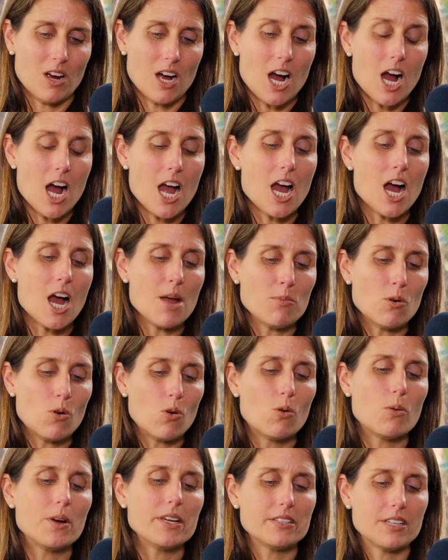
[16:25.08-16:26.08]
I'm
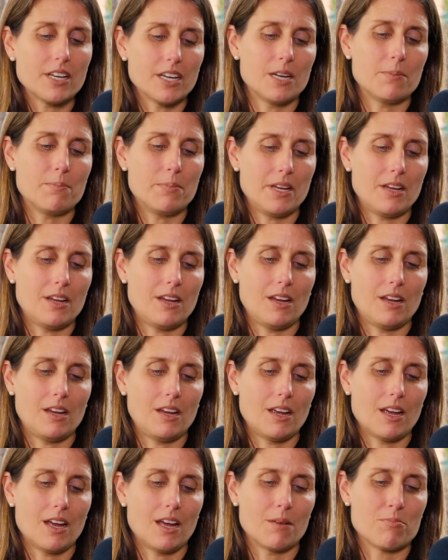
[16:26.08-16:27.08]
always going to be
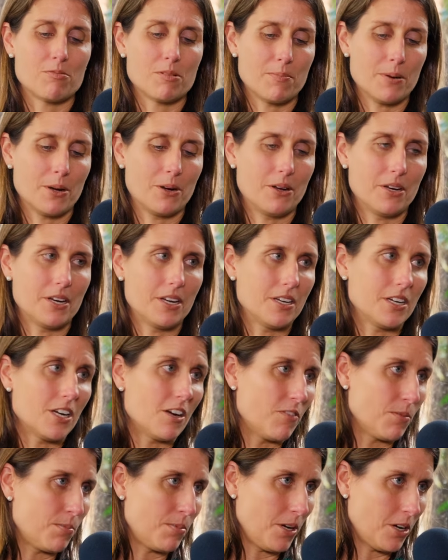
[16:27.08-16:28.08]
a proponent
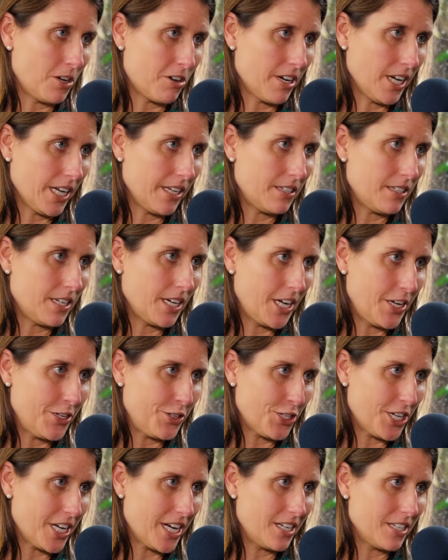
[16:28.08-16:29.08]
of a pluralistic
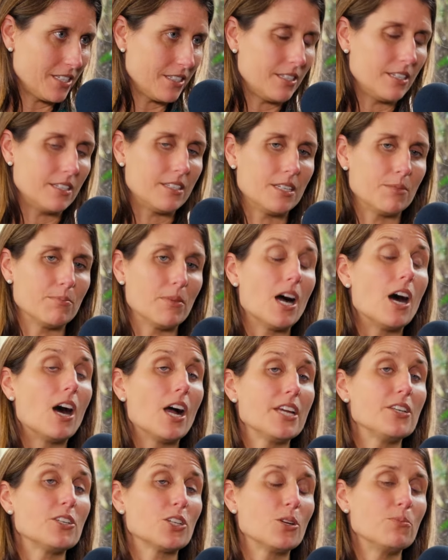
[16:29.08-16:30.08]
education system.
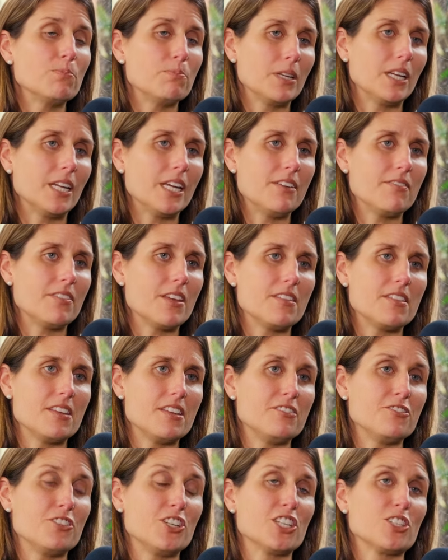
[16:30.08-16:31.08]
I don't believe that
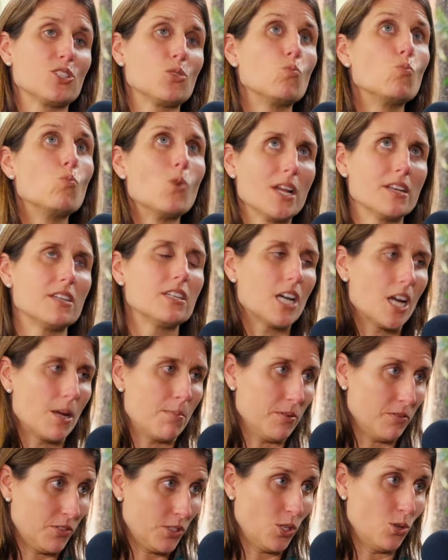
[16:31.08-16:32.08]
there's just one type
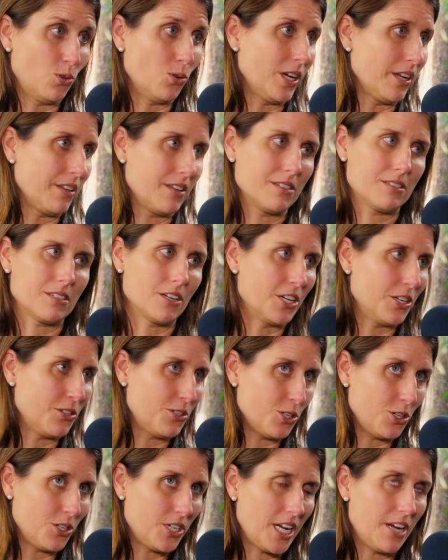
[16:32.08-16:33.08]
of schooling that's going to
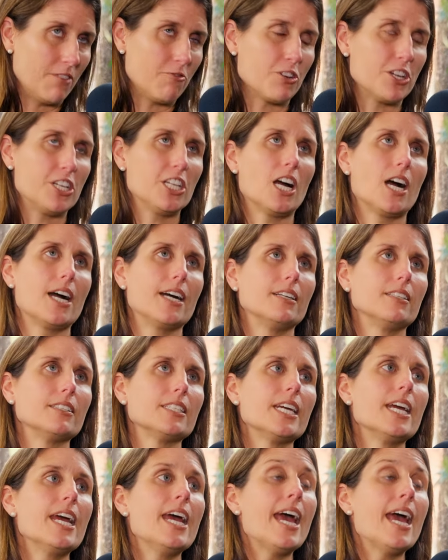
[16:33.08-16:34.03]
suit every child.